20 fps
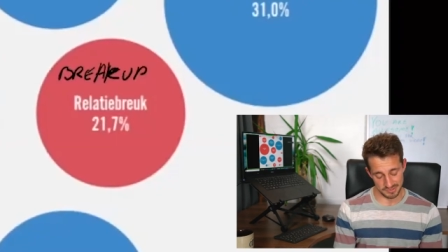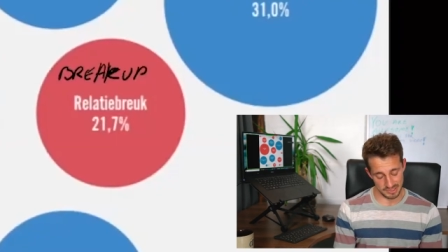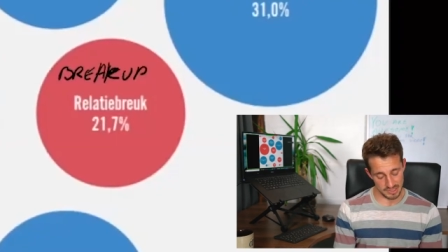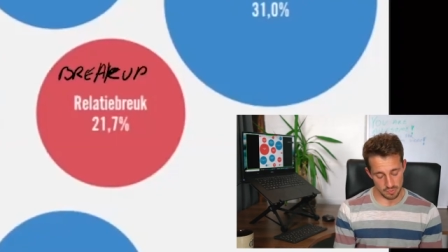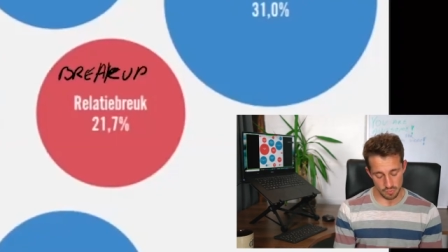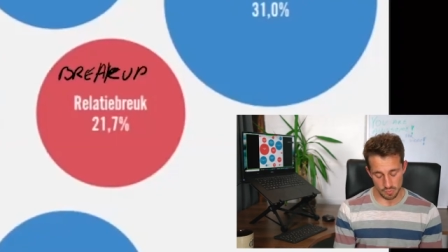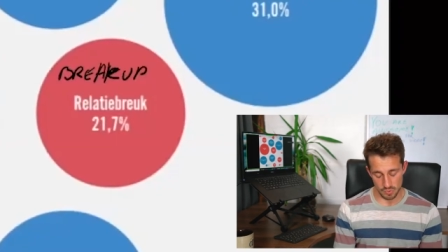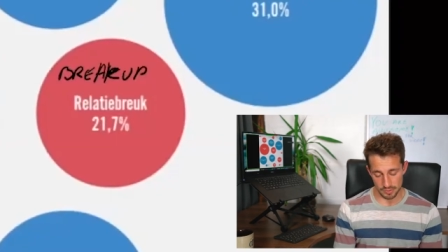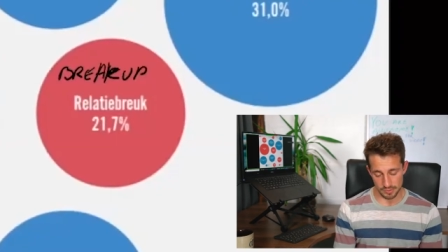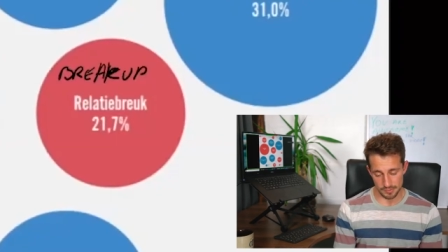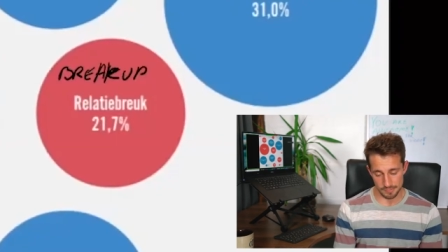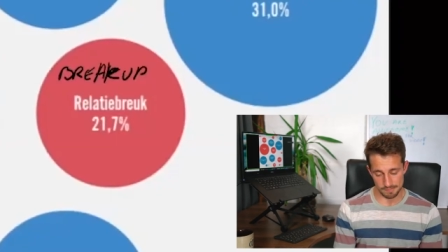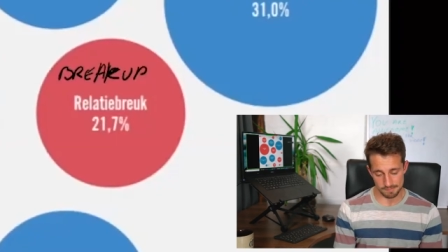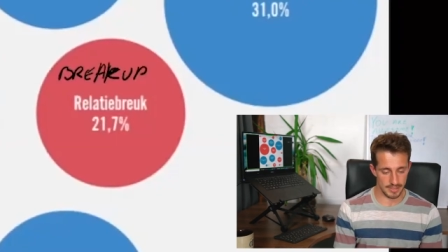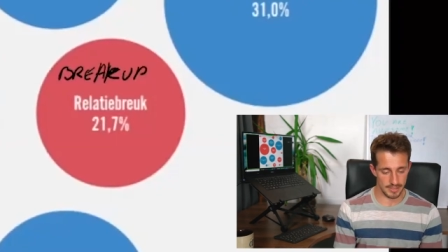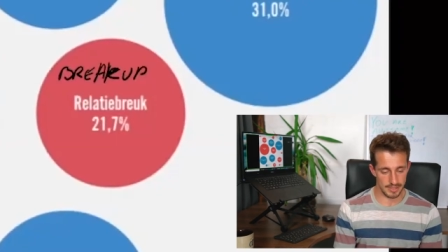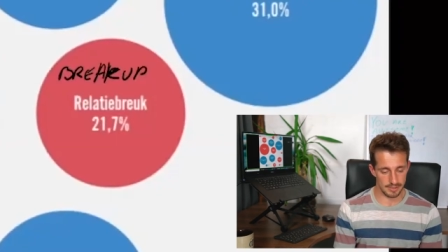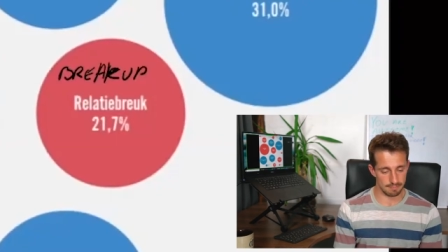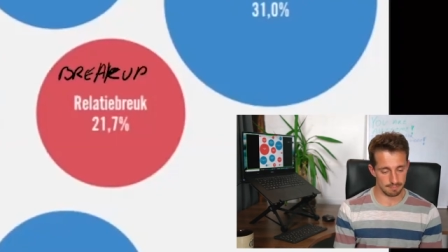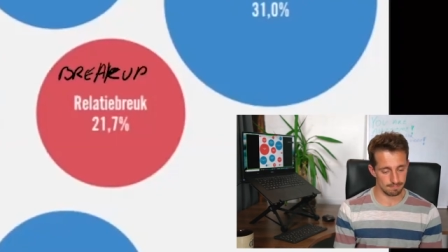someone,
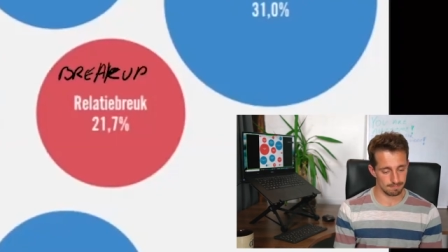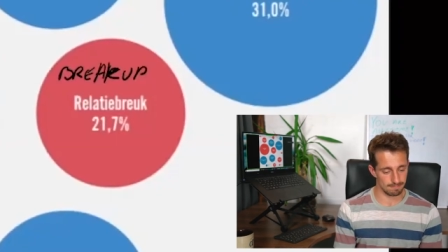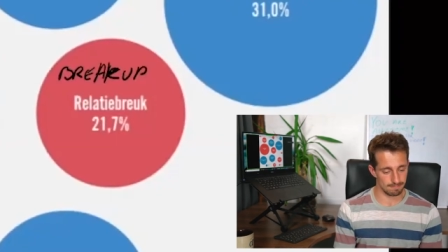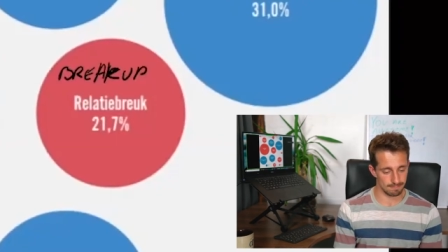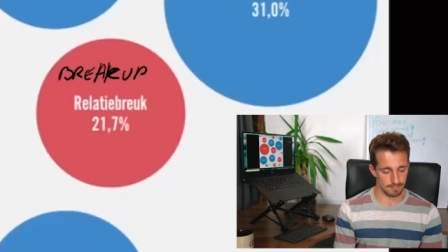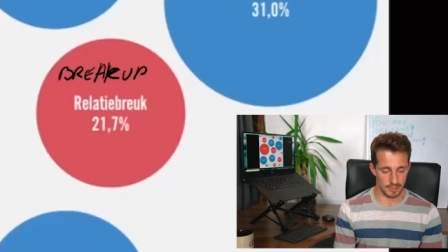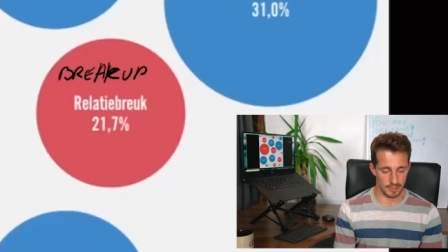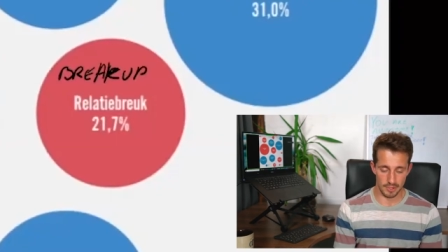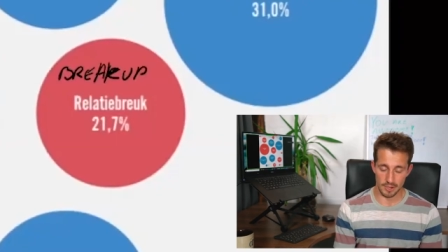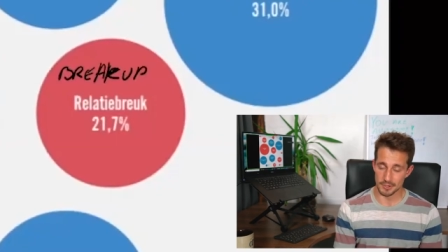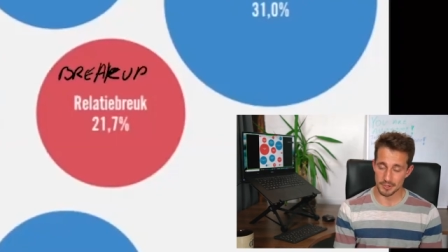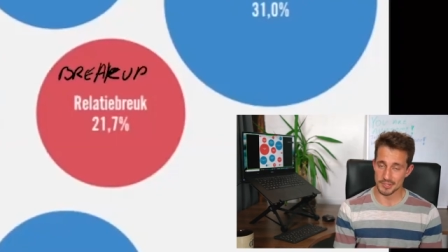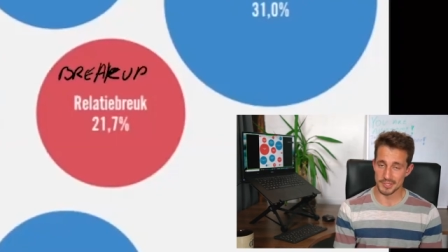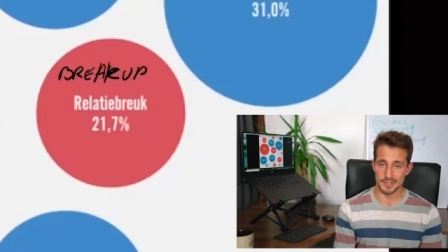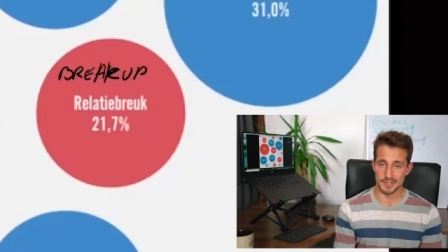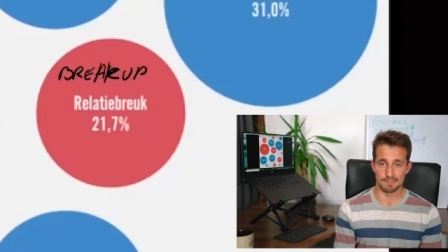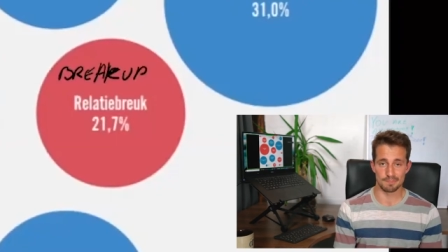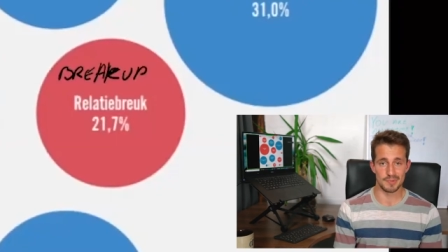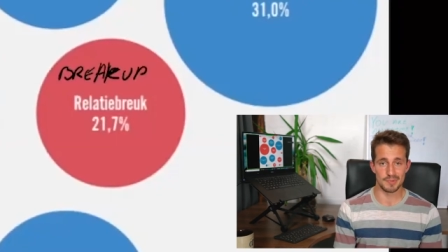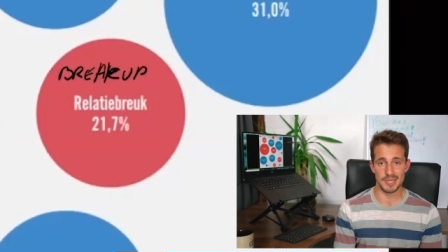it
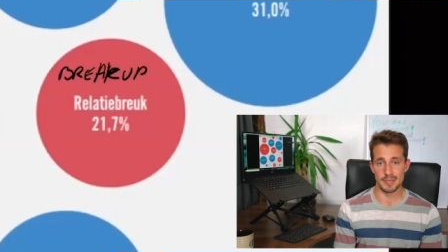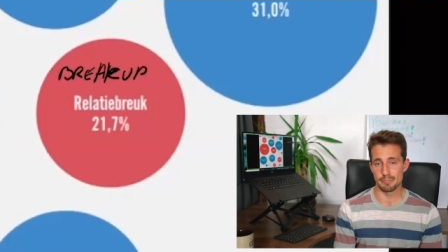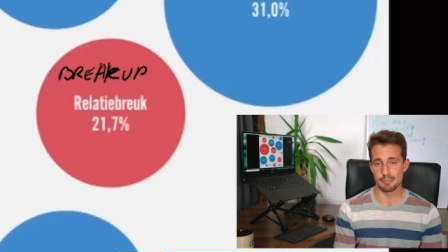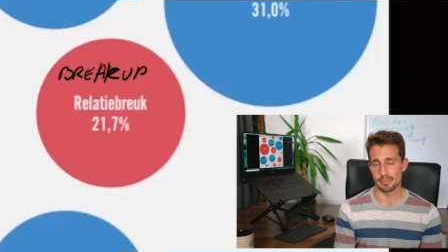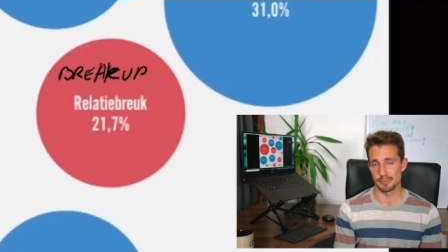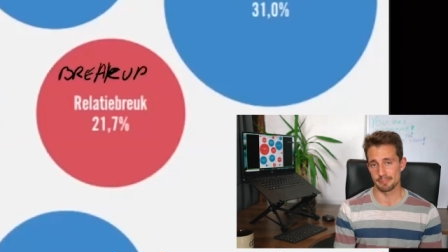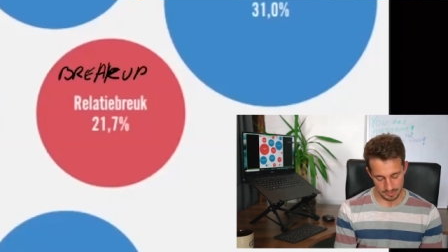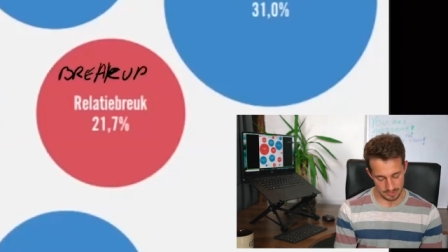cuts deep,